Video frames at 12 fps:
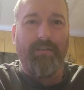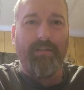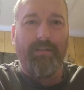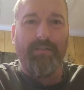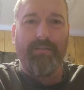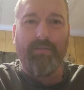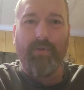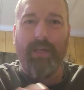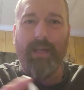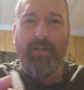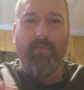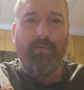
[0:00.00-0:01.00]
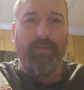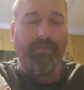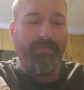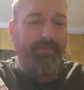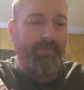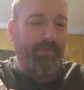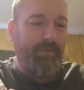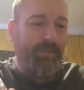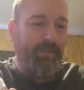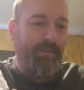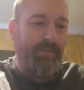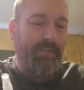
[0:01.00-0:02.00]
is guaiac wood
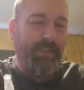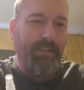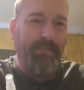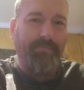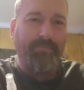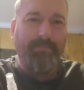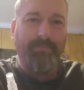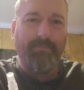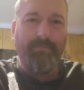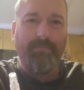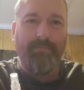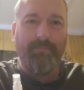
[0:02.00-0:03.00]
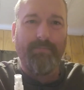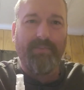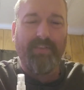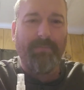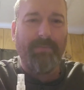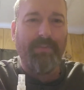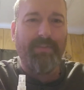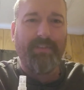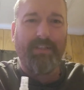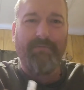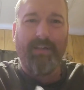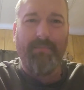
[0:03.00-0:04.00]
for some of the
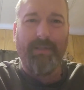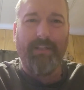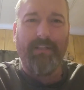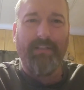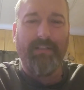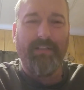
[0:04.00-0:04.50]
stuff. I mean,